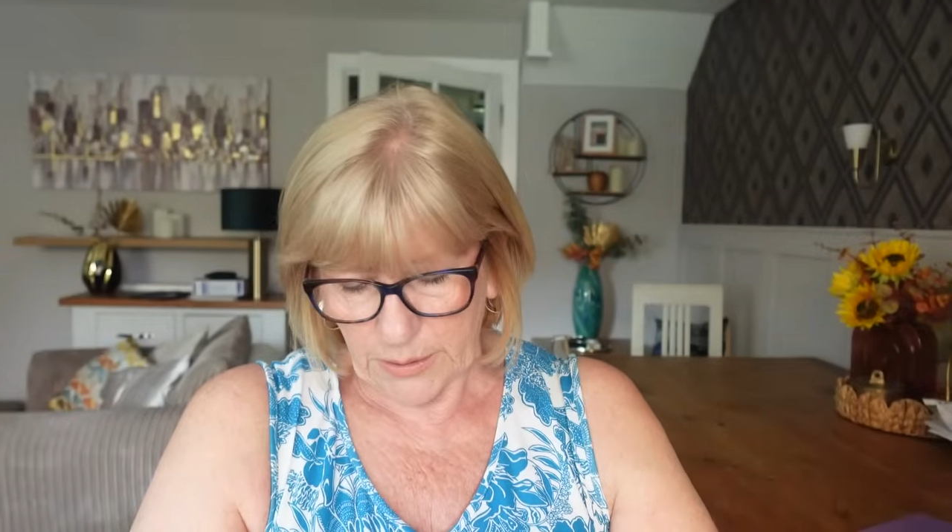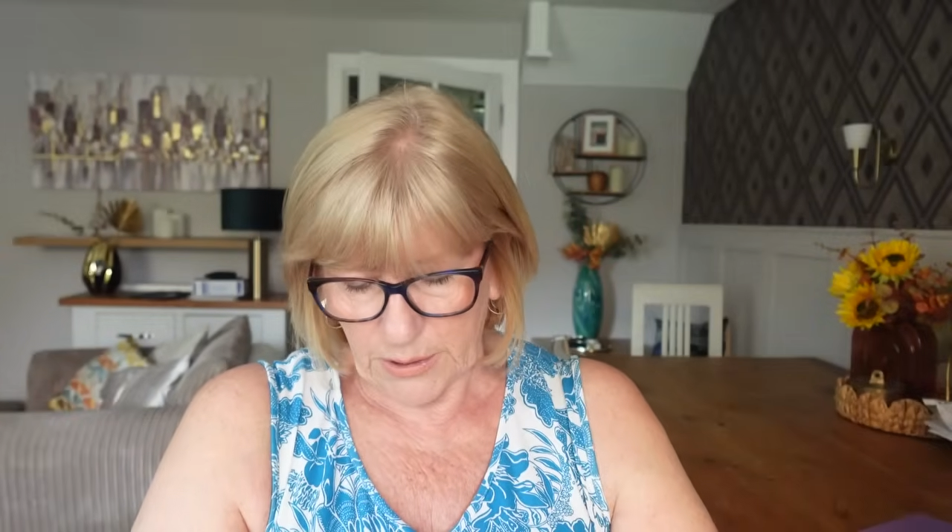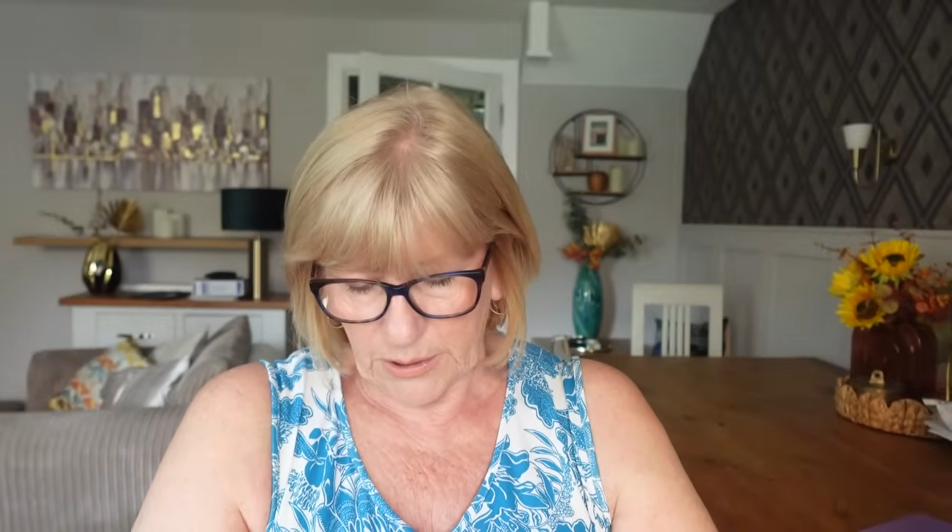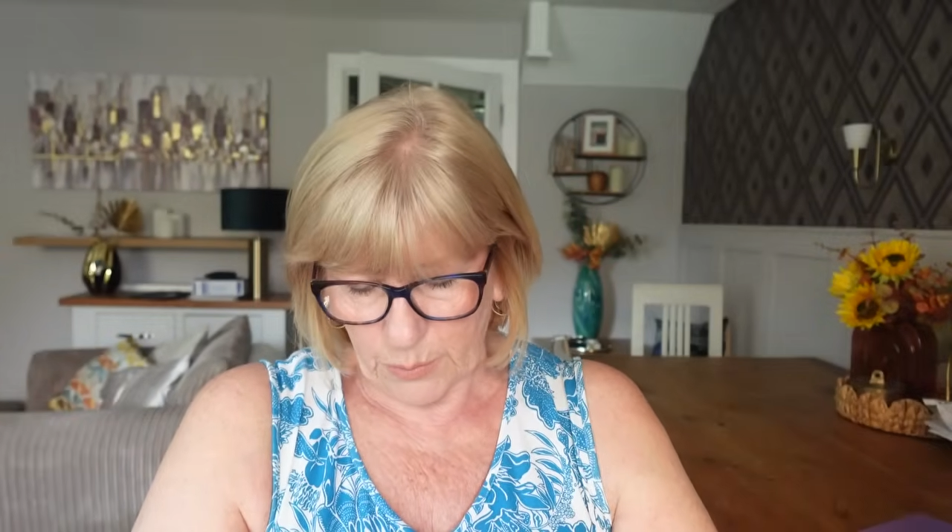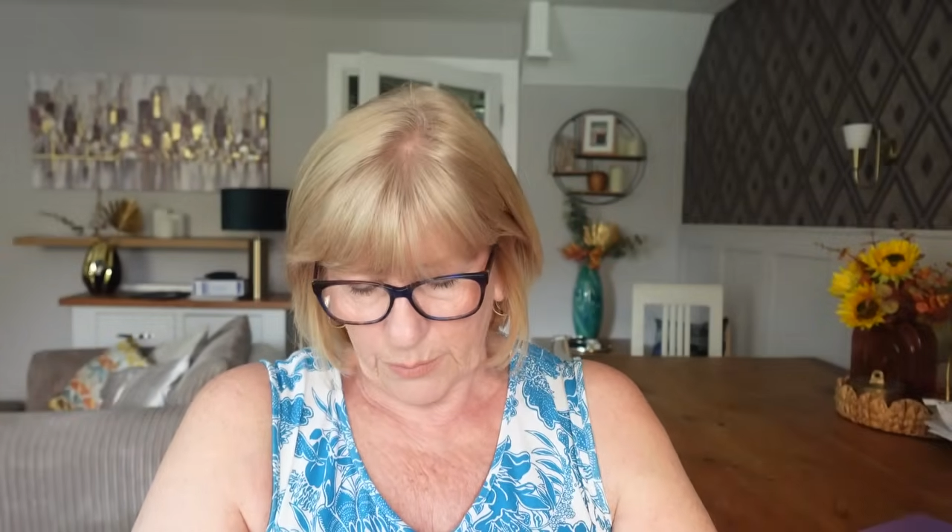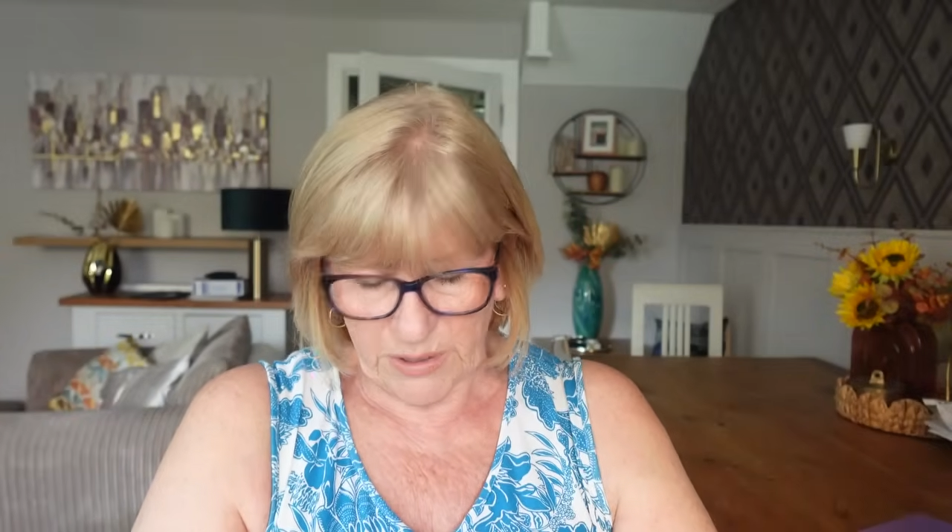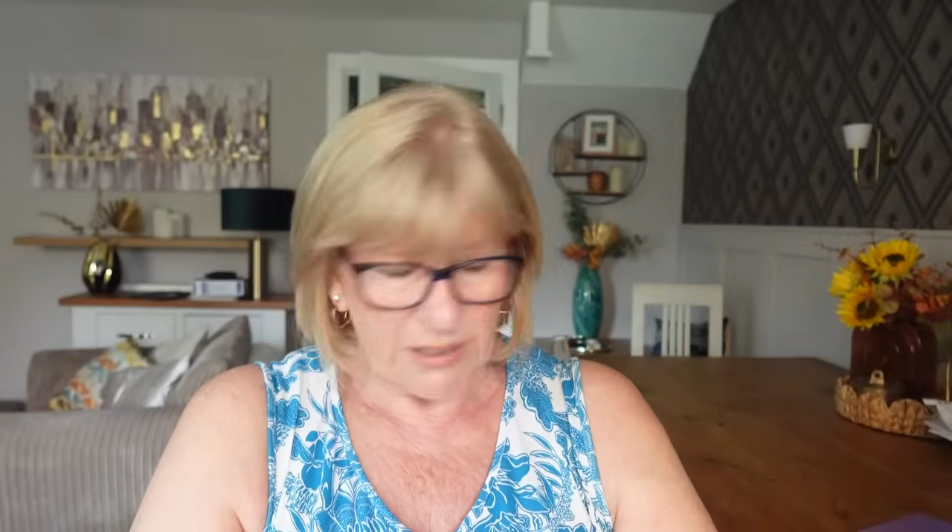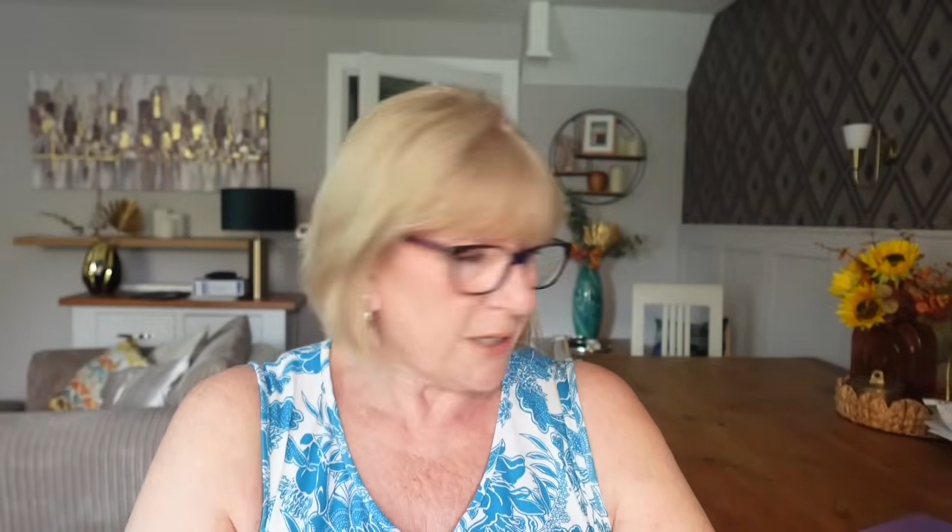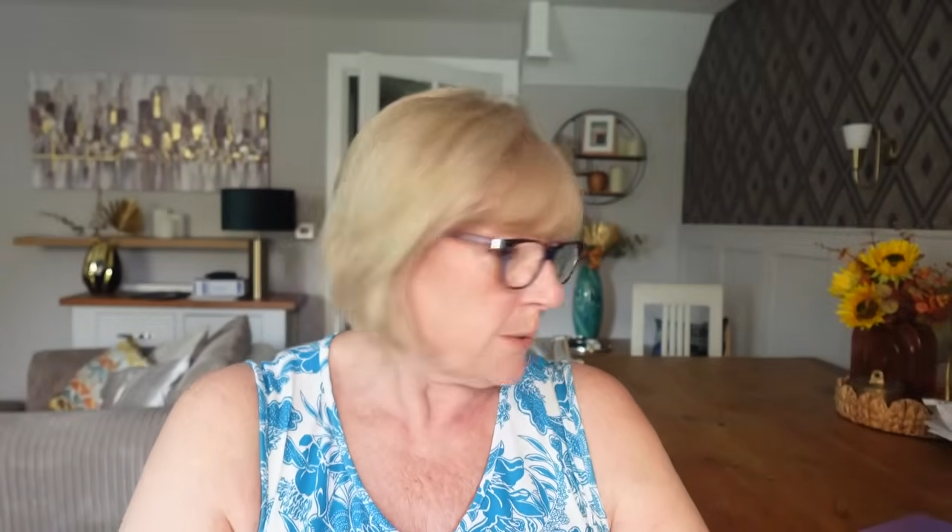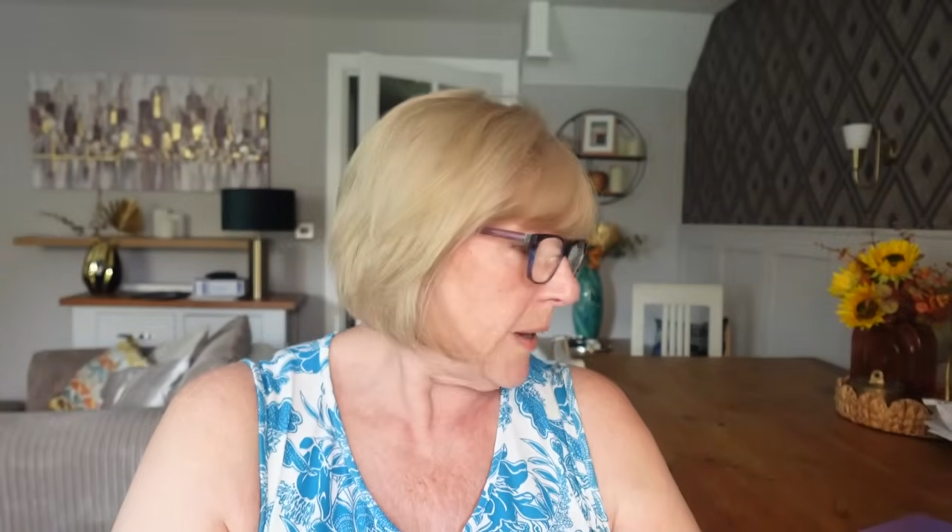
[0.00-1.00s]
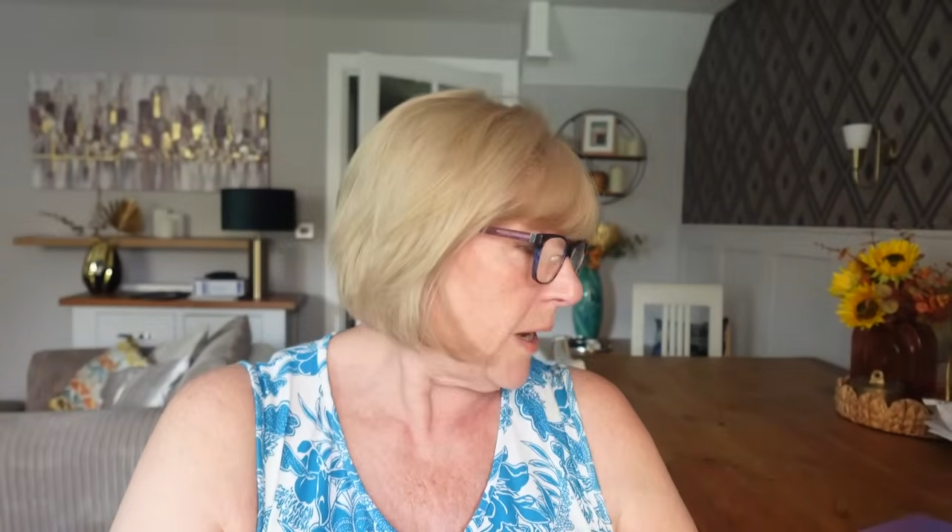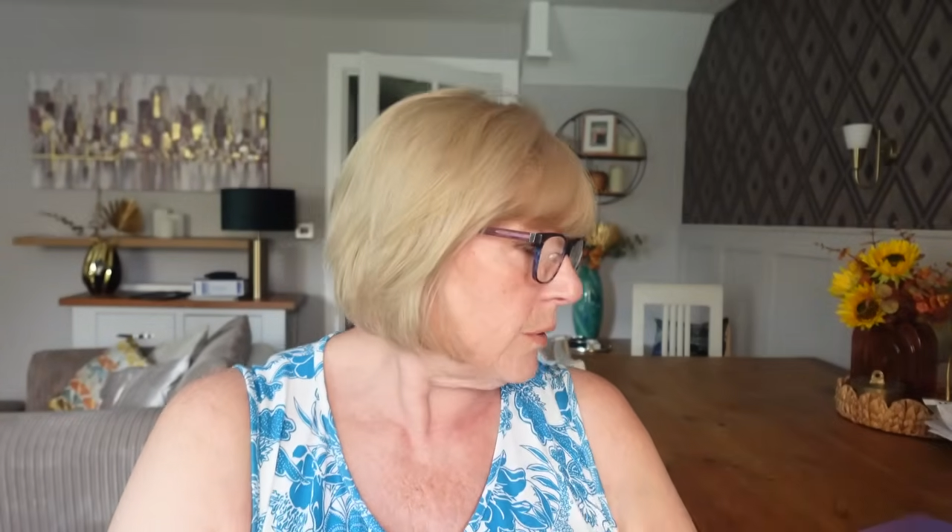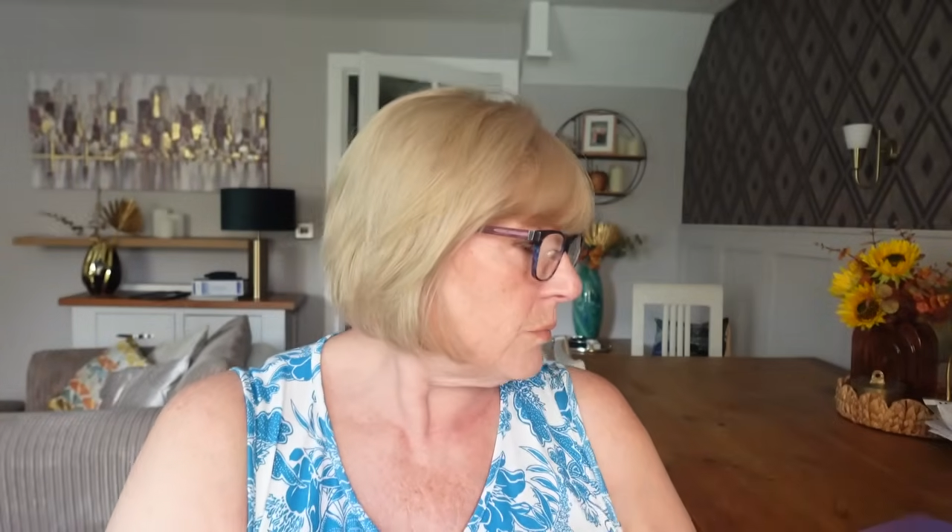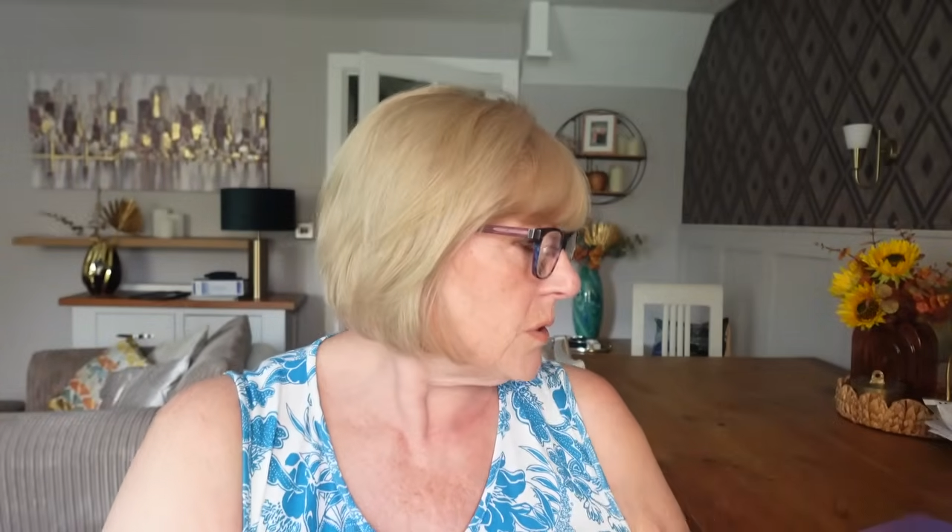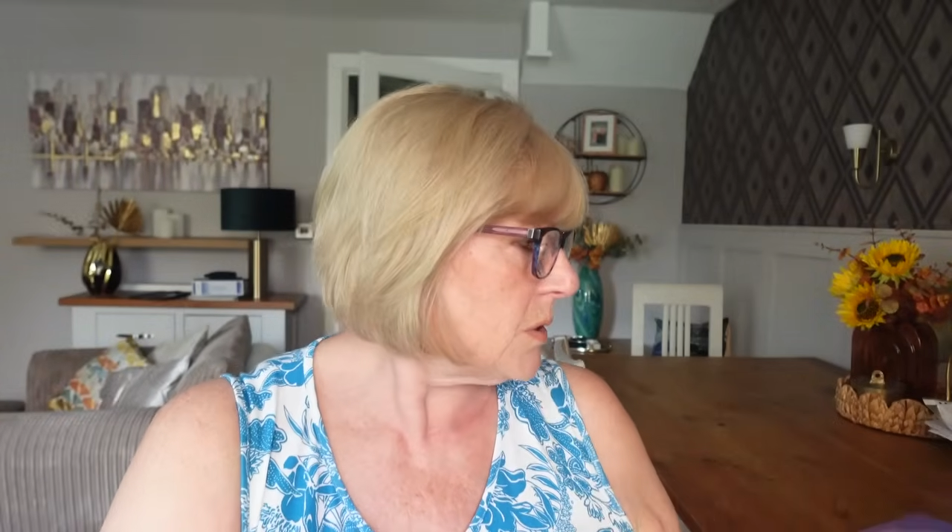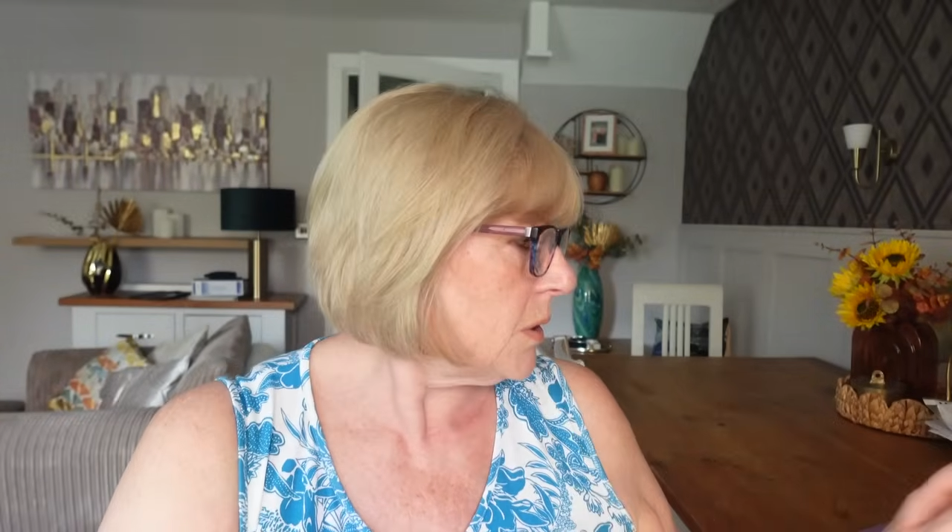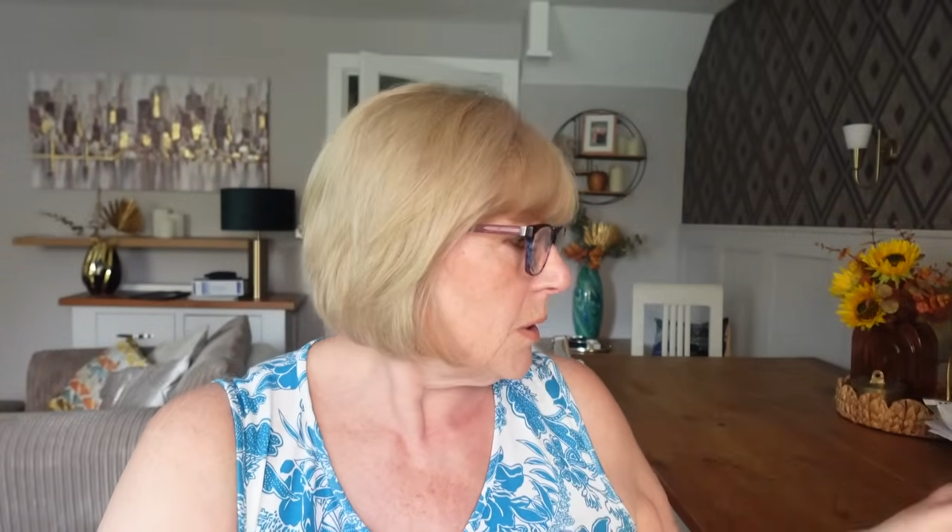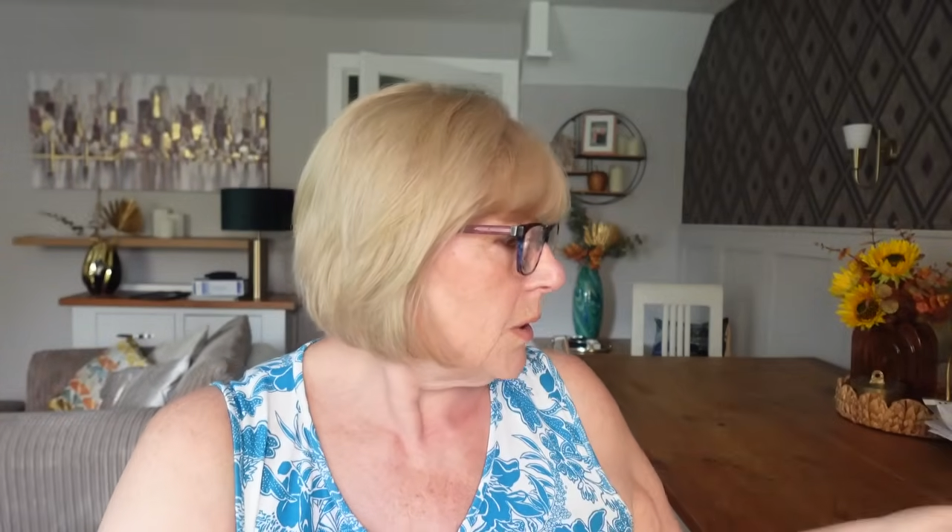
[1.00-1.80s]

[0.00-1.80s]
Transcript: This one was £6.